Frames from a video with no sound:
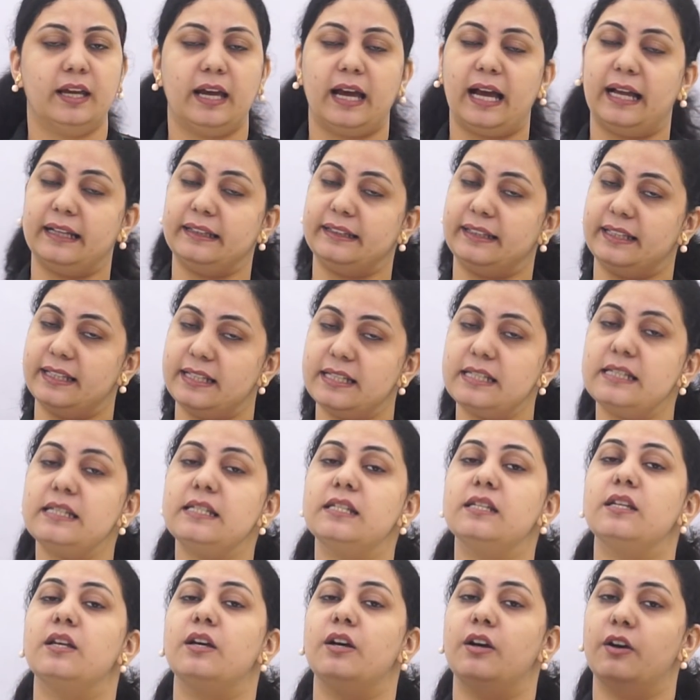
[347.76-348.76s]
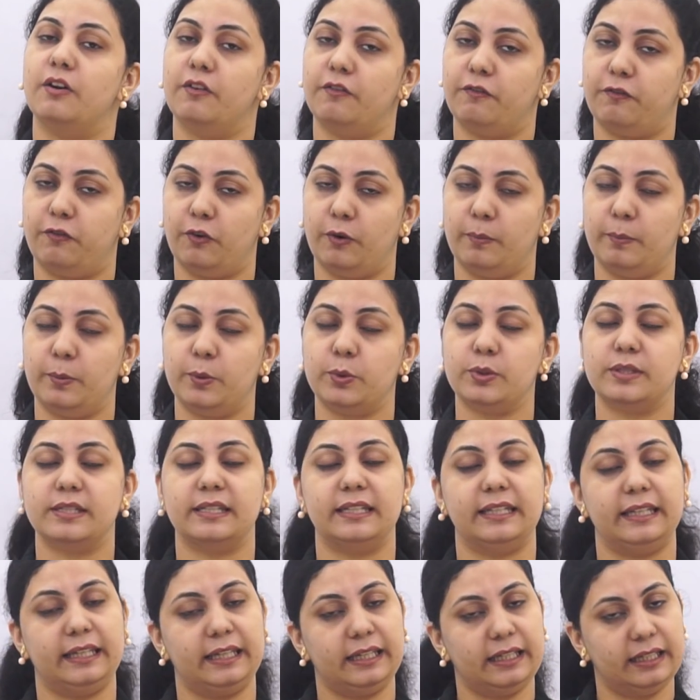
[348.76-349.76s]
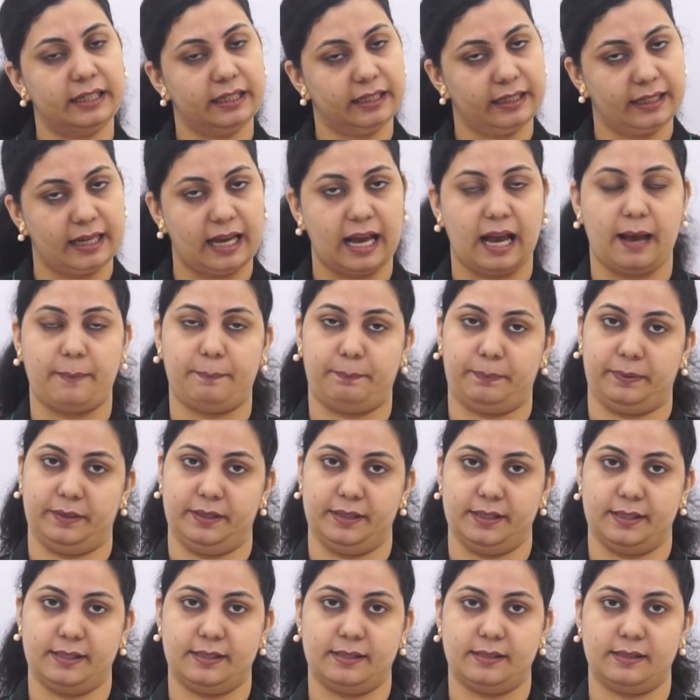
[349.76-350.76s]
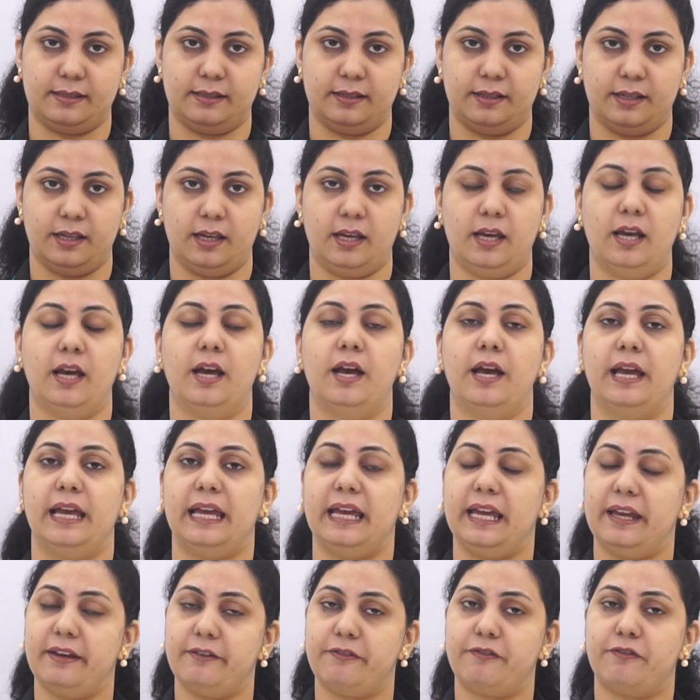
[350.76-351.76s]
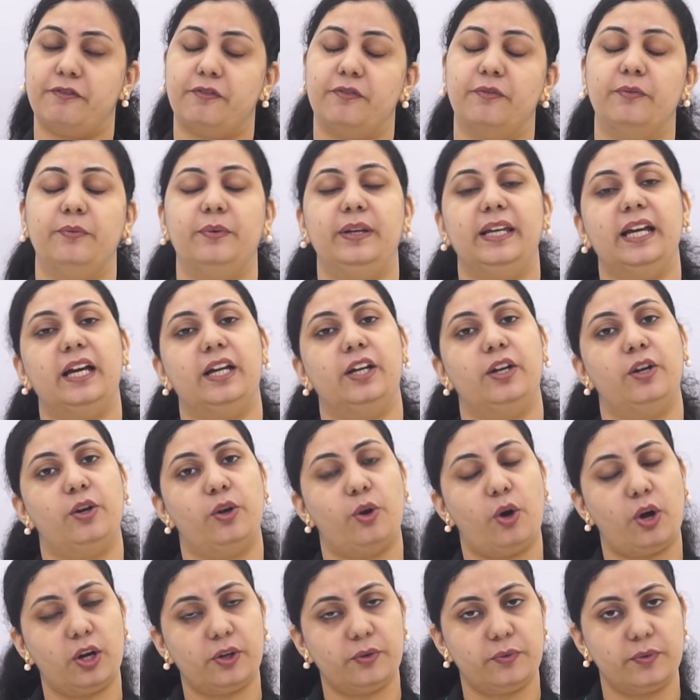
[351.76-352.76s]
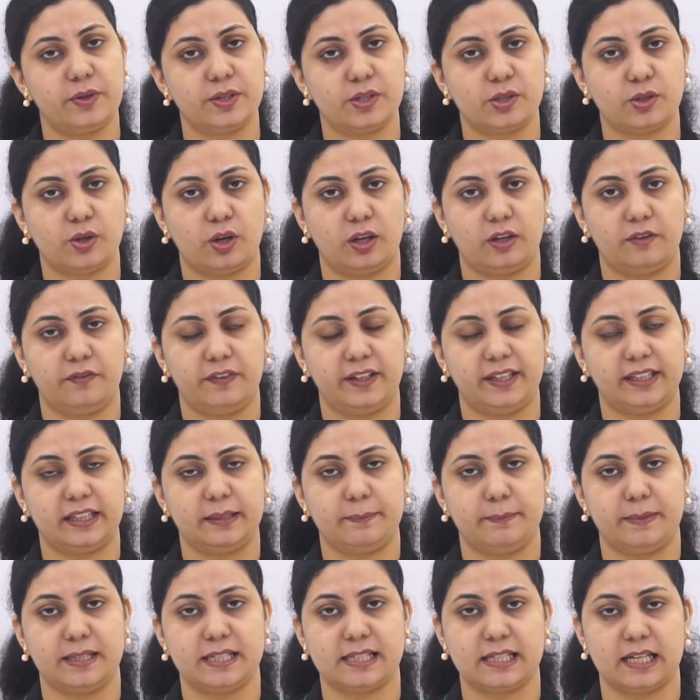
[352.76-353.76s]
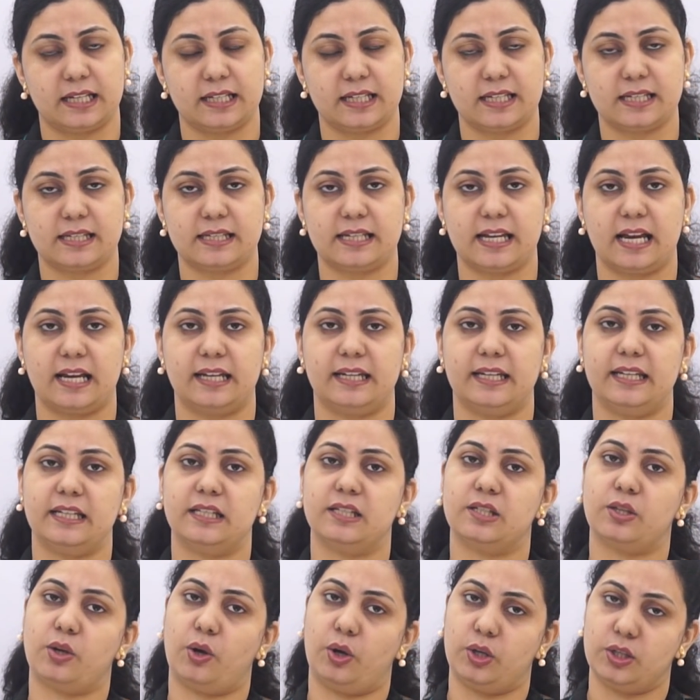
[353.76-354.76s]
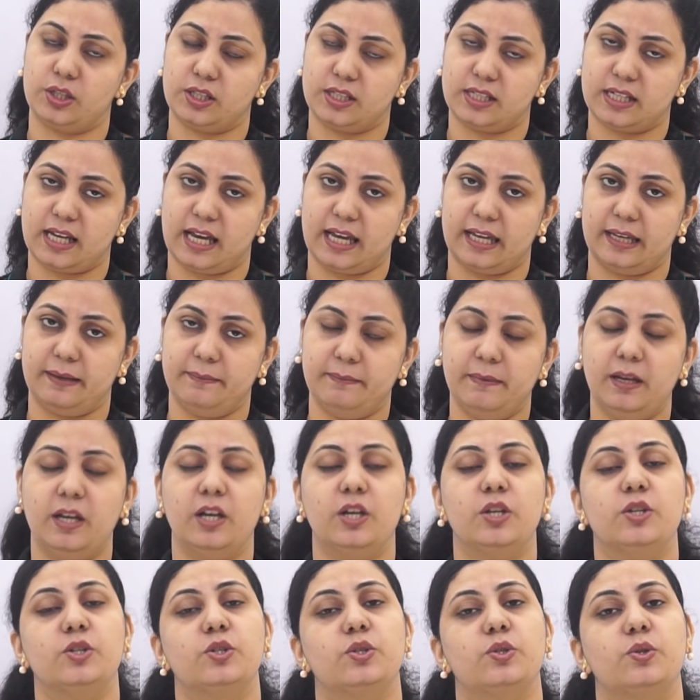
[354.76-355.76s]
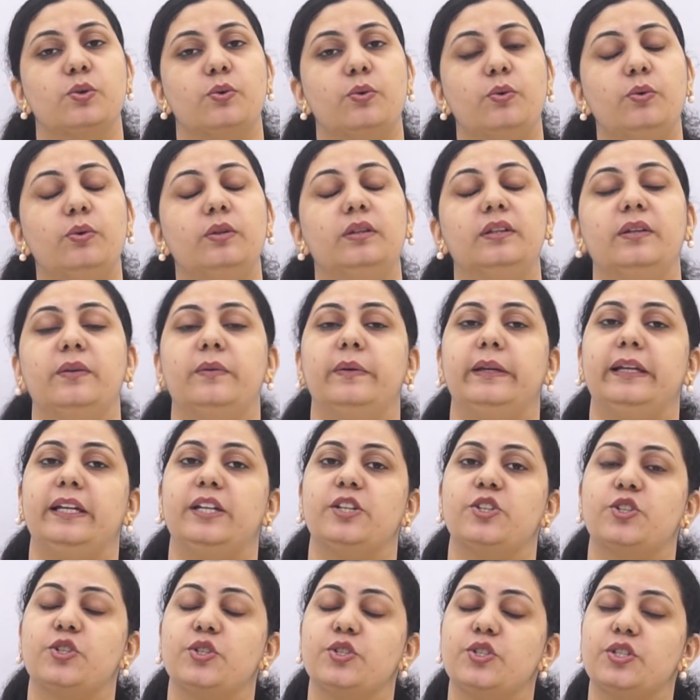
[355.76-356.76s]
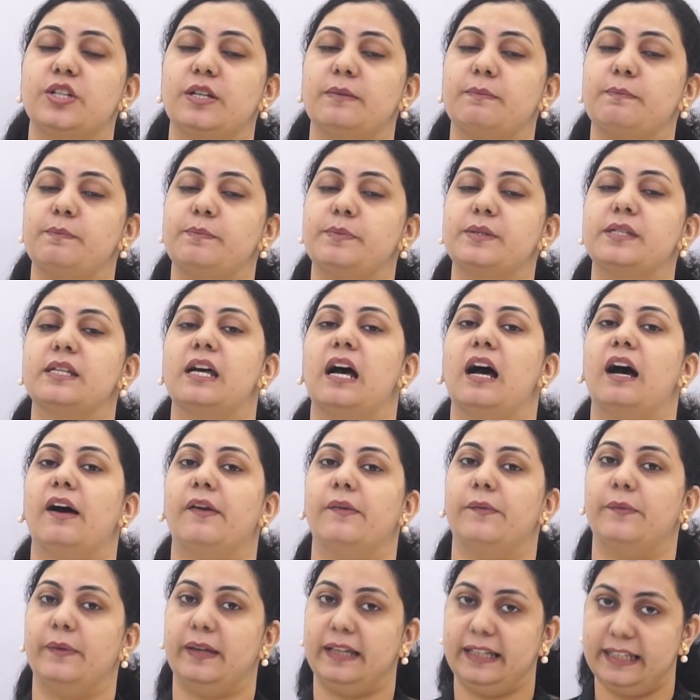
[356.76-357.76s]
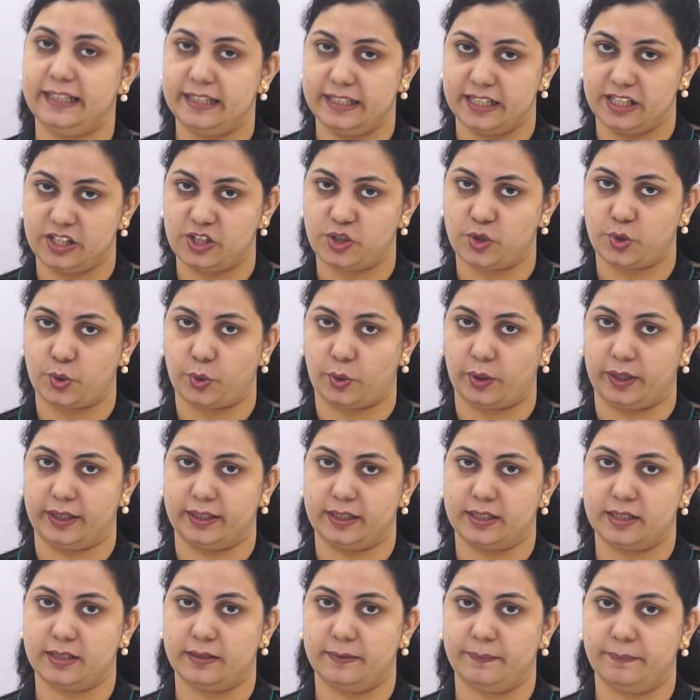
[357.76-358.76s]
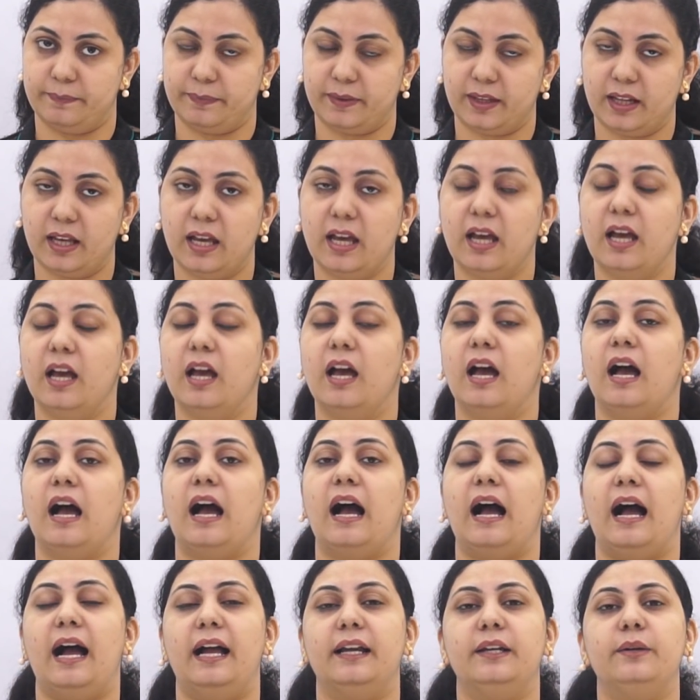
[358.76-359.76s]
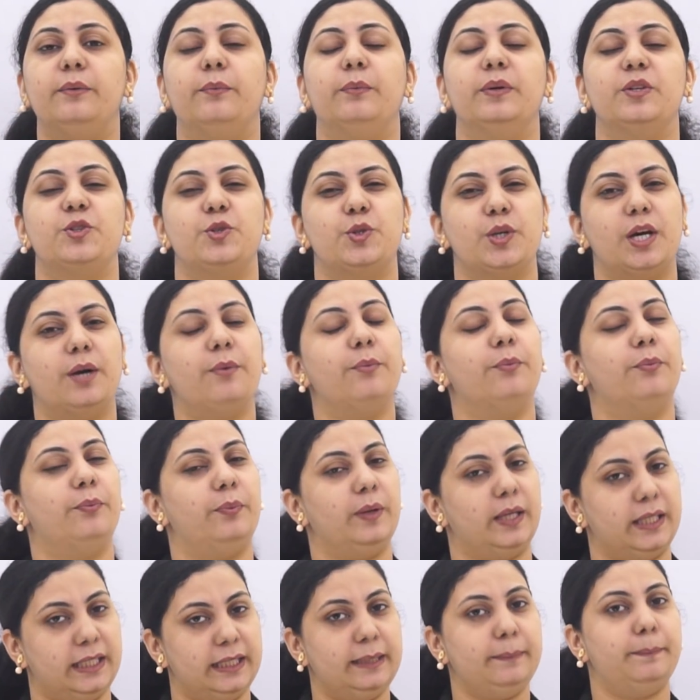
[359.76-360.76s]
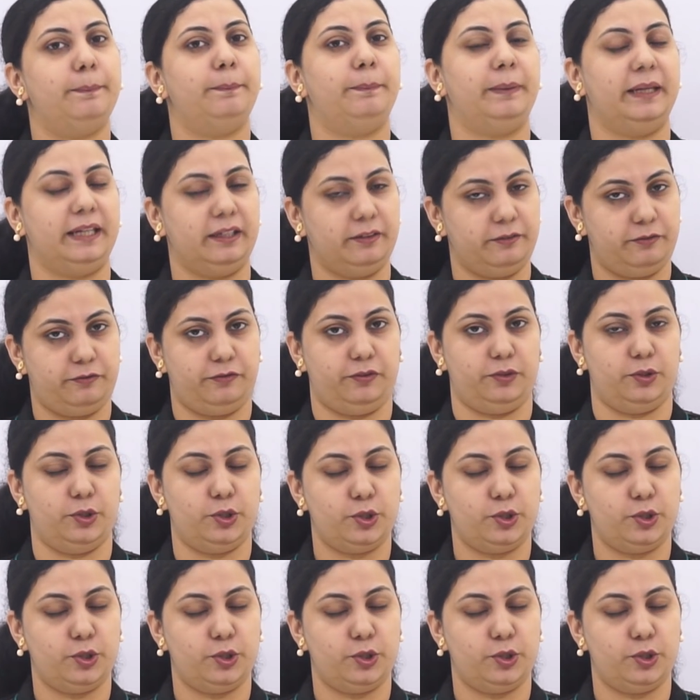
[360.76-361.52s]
And this foremostly happens if we are not resolving the misunderstandings on time, so the relationships are really destroyed, and which are very painful